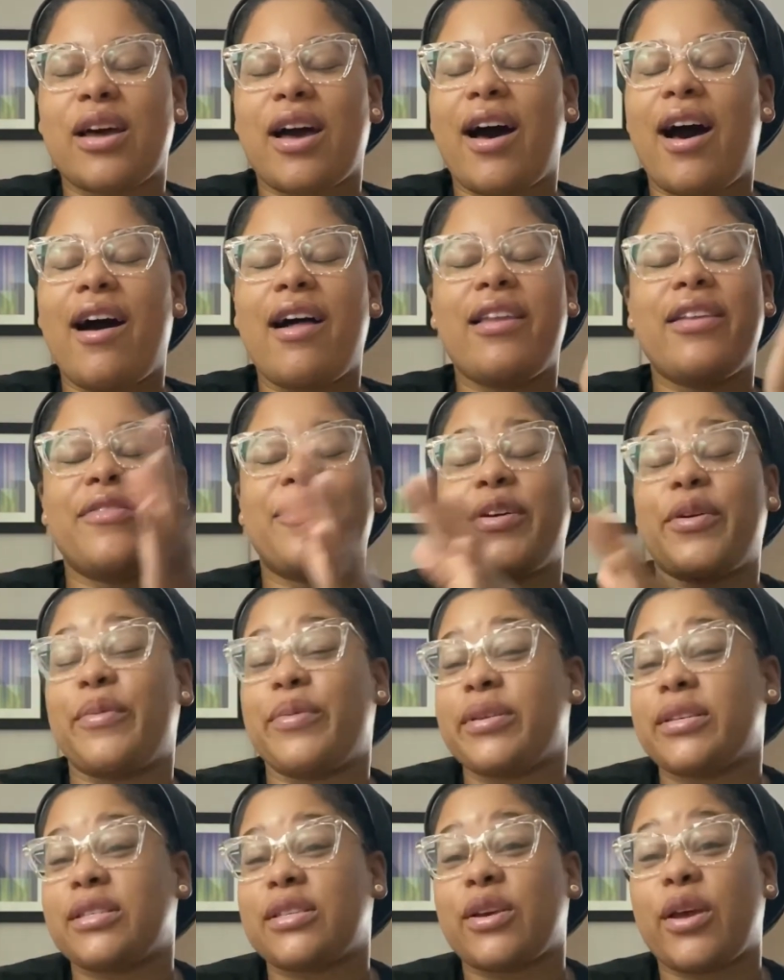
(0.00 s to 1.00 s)
all of it
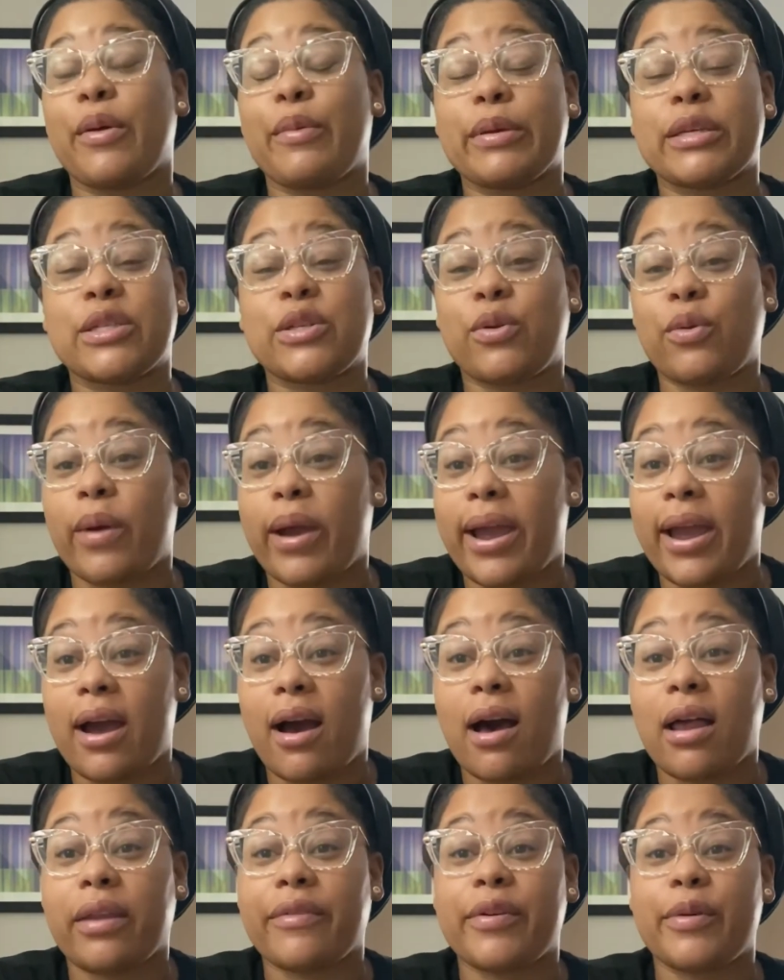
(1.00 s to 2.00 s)
was, it was great.
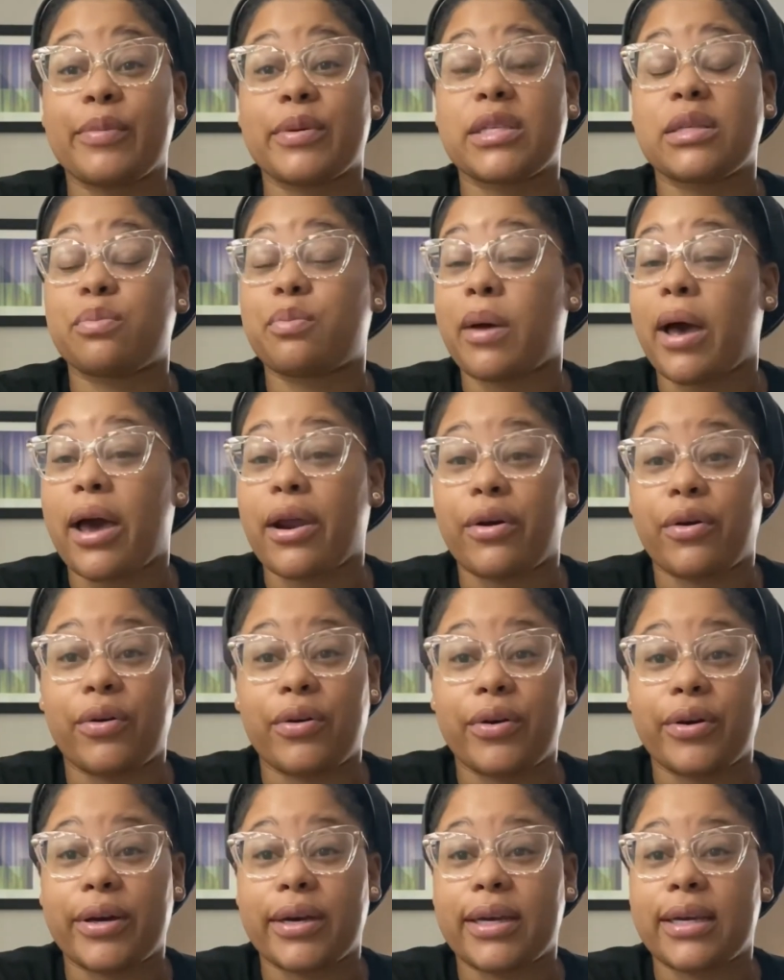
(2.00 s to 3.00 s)
All of it was spot
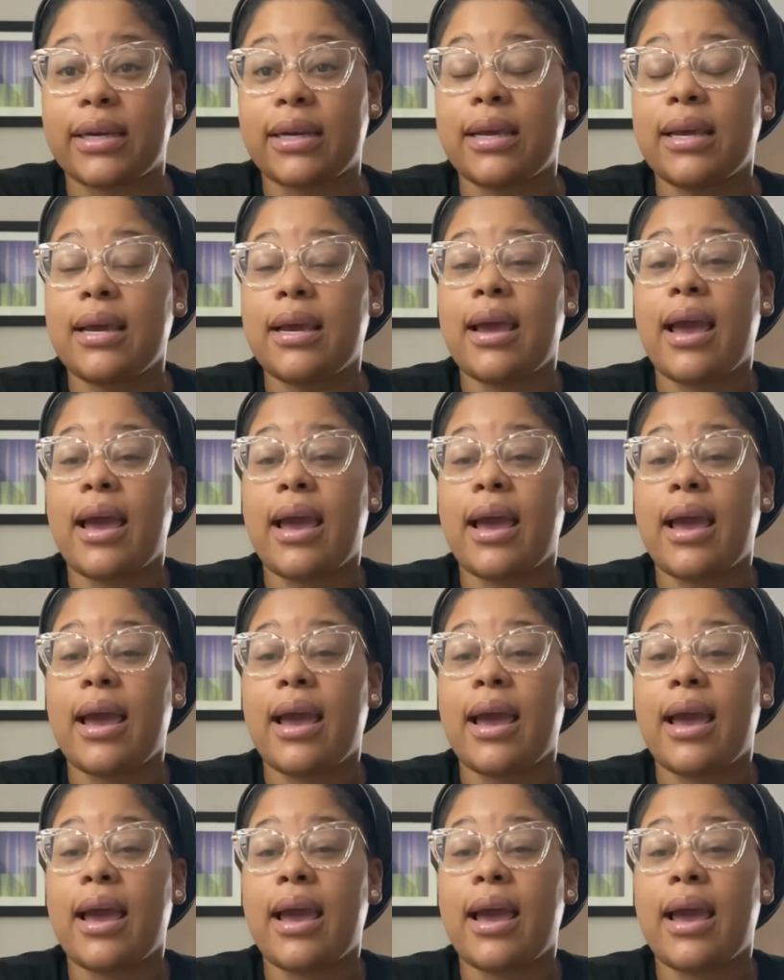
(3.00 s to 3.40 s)
on.